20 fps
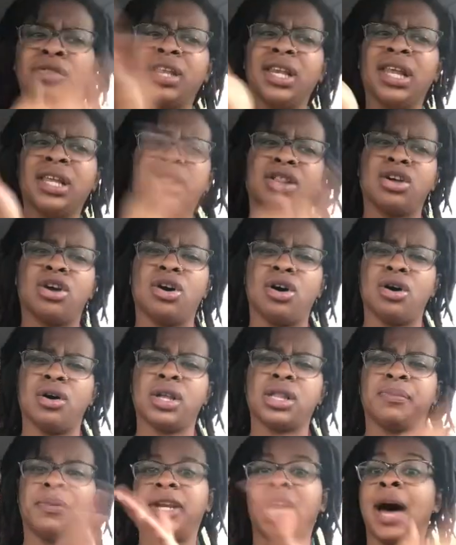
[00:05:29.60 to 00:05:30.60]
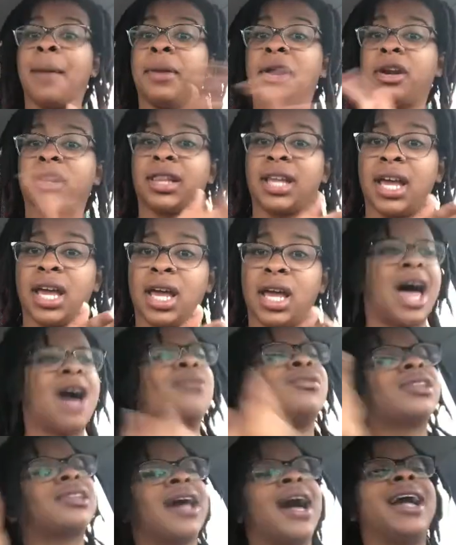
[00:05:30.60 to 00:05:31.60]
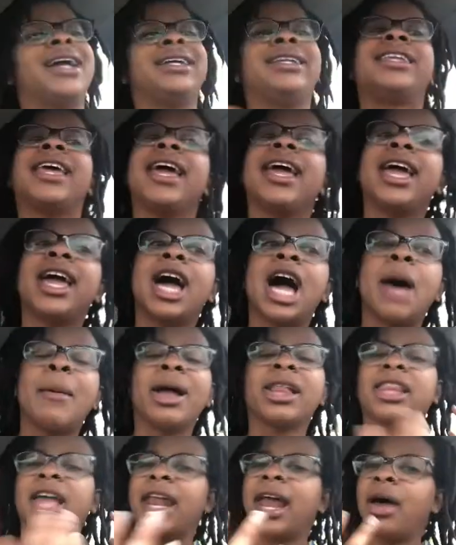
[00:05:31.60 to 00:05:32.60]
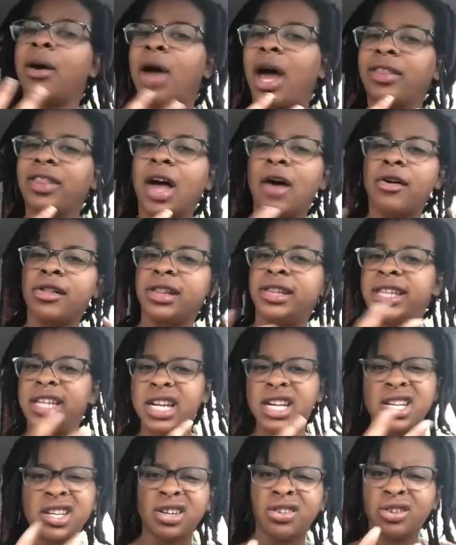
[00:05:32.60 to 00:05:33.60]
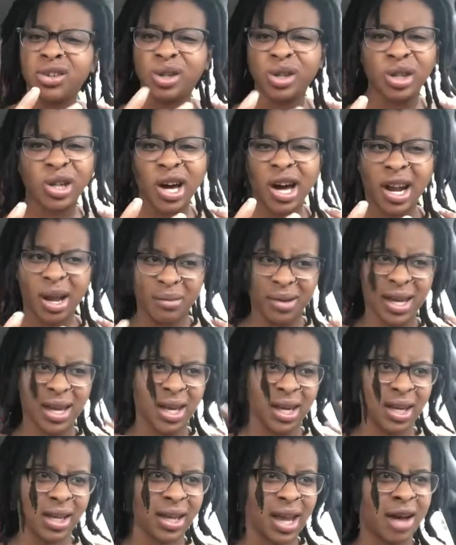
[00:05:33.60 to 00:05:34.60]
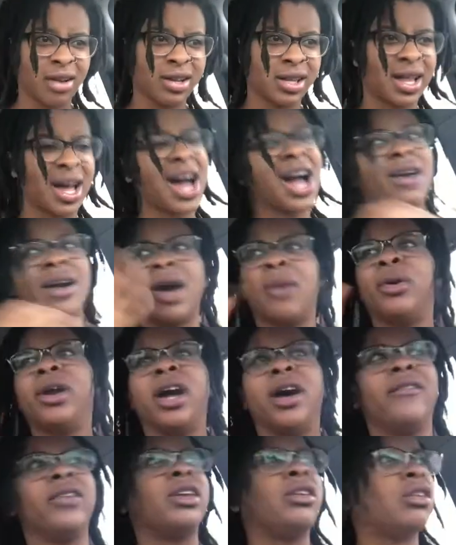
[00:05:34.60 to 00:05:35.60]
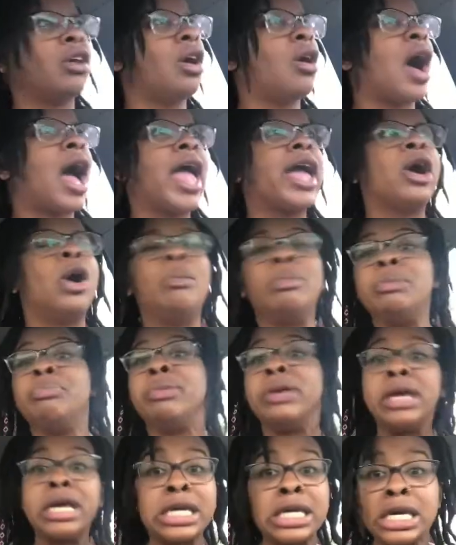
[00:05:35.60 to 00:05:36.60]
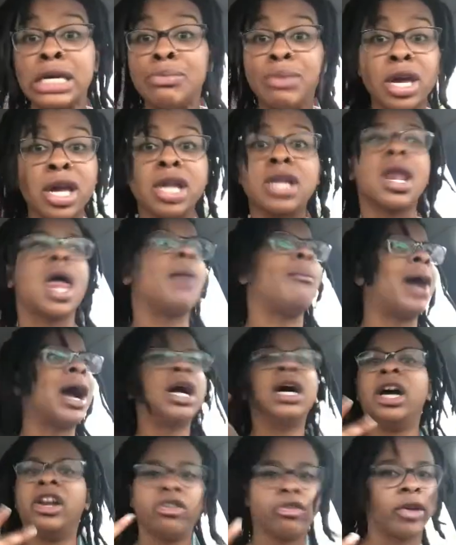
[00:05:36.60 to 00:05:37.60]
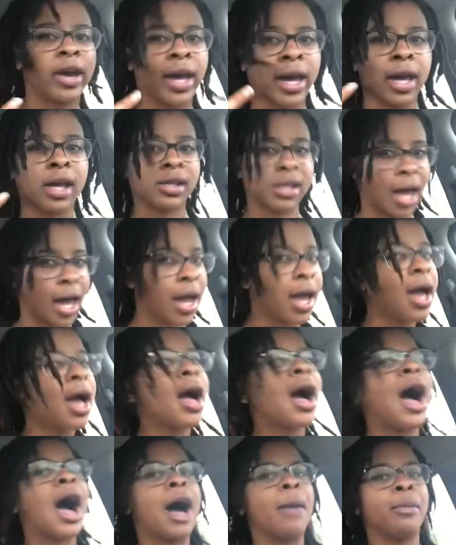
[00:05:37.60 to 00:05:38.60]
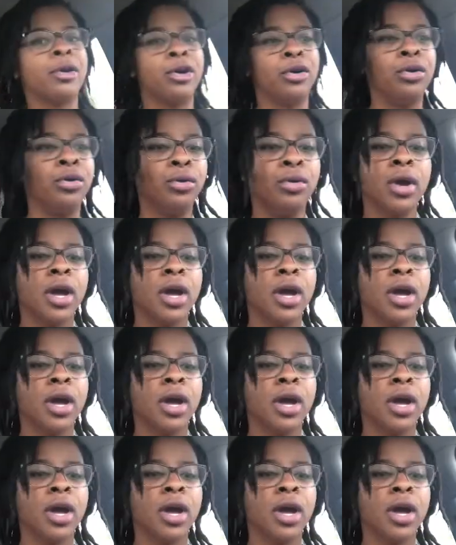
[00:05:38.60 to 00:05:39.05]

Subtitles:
little speedometer thing, I was like, damn, I thought it was digital, you know what I mean? I was like, all right, whatever, you know, I ain't gonna be picky, bitch, like, my country ass, like, I'm cool.